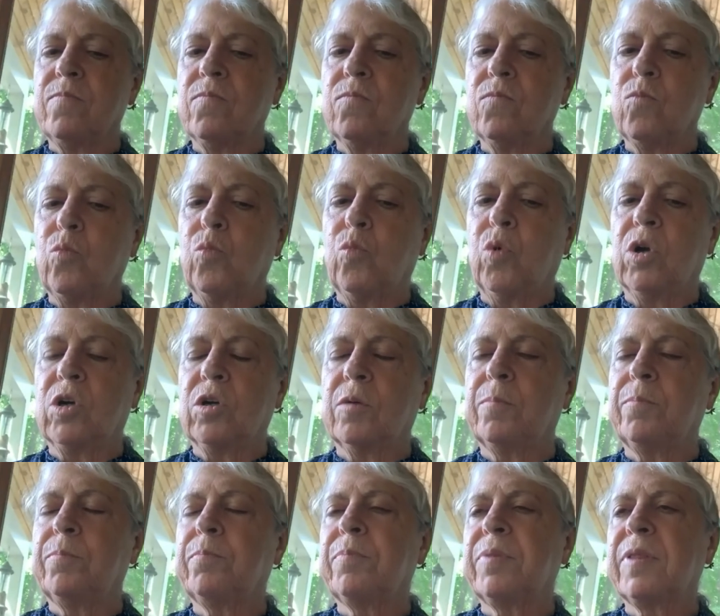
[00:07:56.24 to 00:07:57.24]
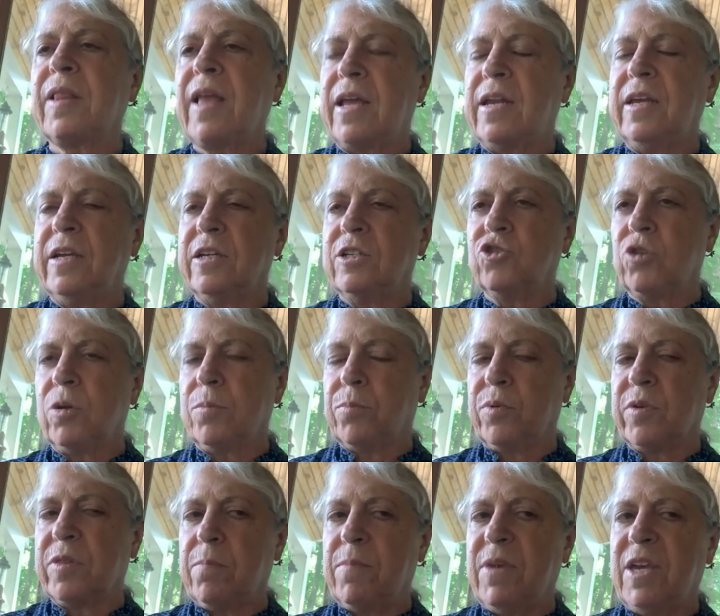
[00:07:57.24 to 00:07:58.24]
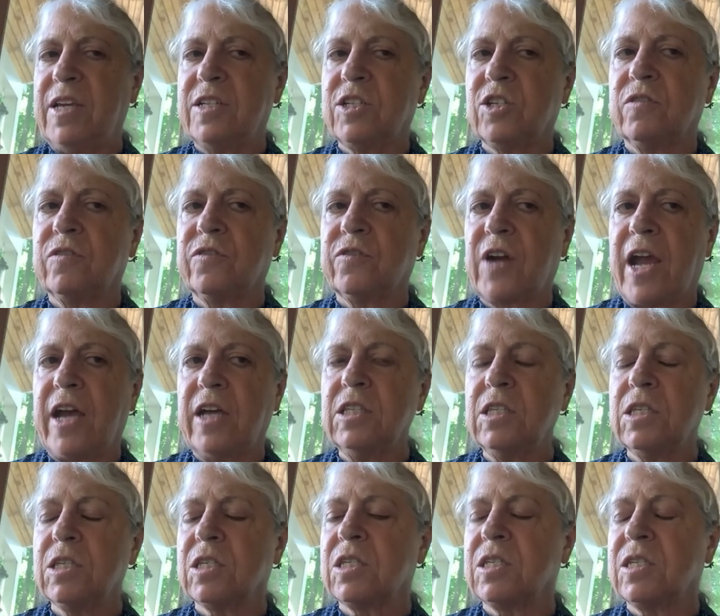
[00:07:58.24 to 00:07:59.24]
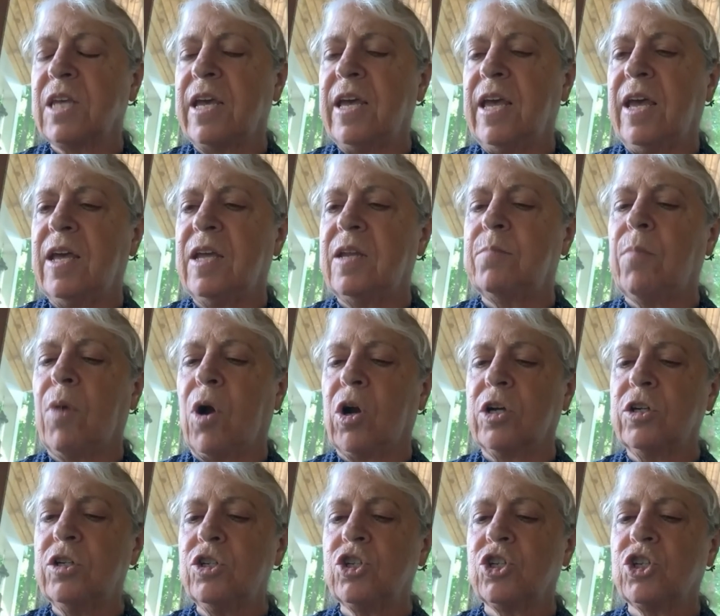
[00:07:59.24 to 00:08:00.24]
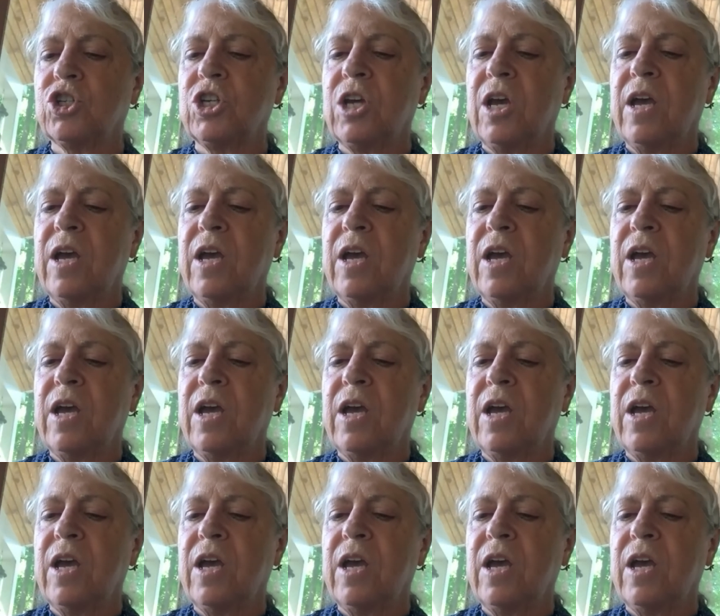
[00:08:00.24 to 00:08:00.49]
we're planning a trip with me to France in March,